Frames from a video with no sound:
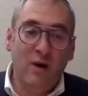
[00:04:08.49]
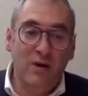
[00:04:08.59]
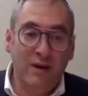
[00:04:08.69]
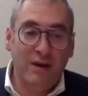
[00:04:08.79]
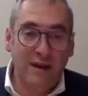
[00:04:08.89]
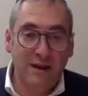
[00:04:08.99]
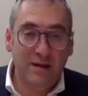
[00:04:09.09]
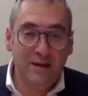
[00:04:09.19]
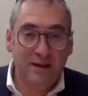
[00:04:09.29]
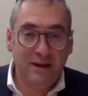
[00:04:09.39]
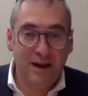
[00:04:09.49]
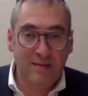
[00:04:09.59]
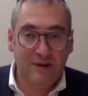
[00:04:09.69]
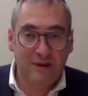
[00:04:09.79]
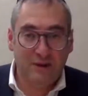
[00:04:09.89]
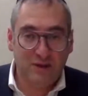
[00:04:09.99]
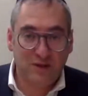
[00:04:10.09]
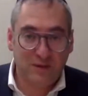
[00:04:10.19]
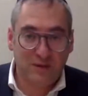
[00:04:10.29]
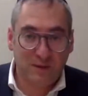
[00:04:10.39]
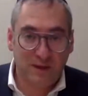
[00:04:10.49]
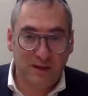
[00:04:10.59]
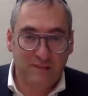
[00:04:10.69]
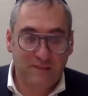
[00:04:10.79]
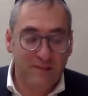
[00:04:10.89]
the king cannot mess with Hashem's plan.